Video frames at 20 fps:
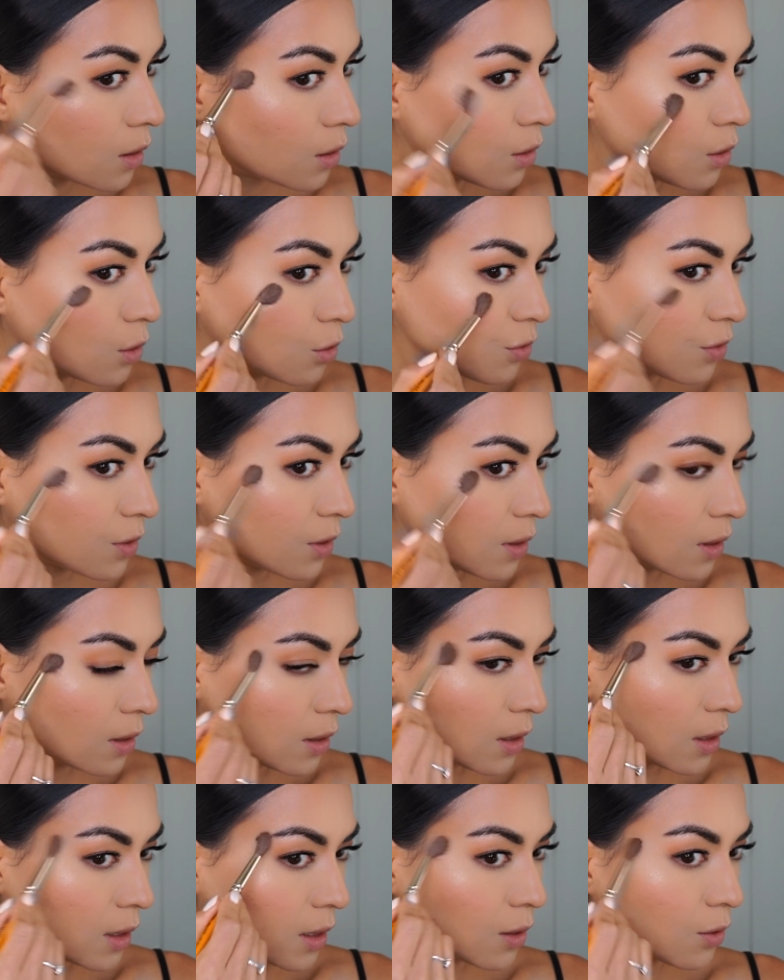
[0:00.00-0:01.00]
over
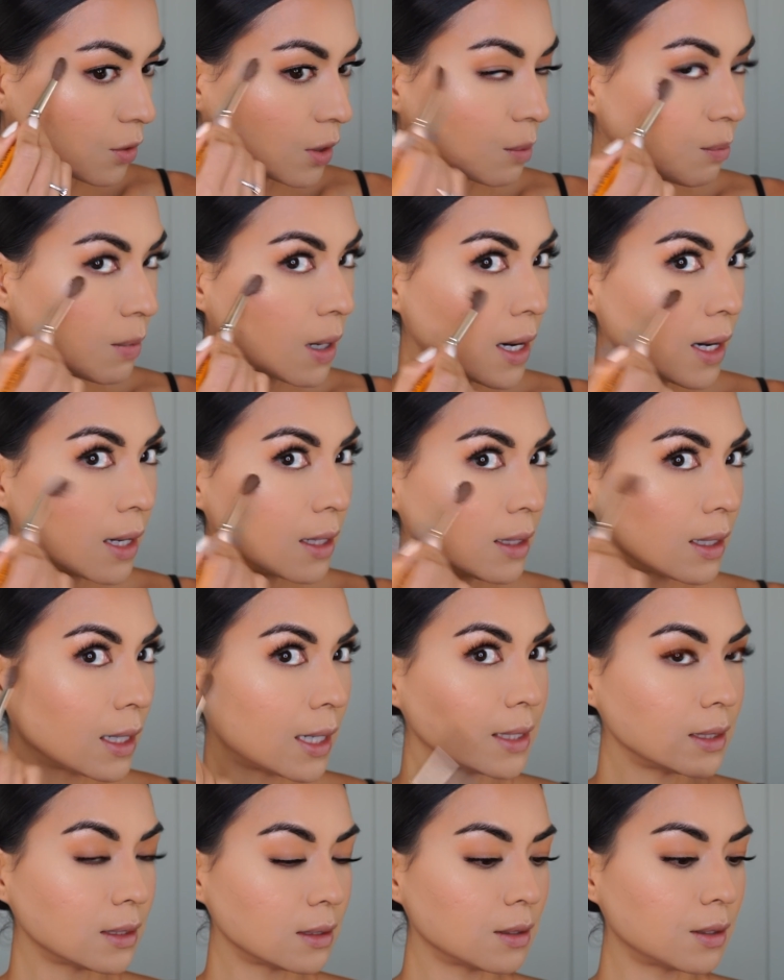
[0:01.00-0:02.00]
the cream
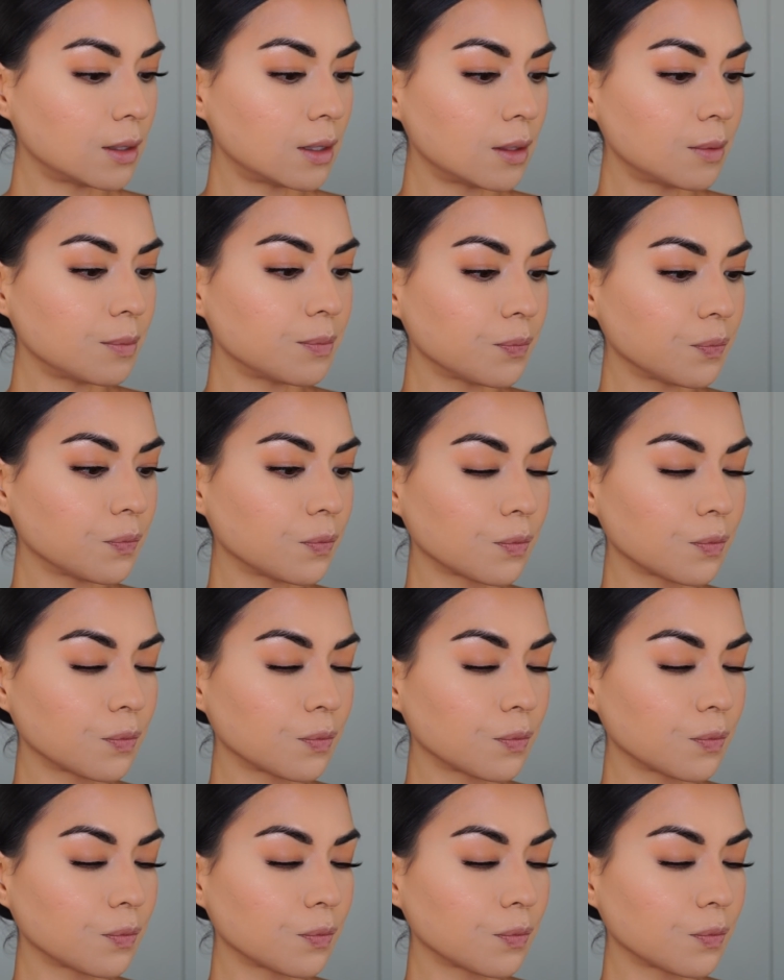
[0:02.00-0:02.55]
highlighter,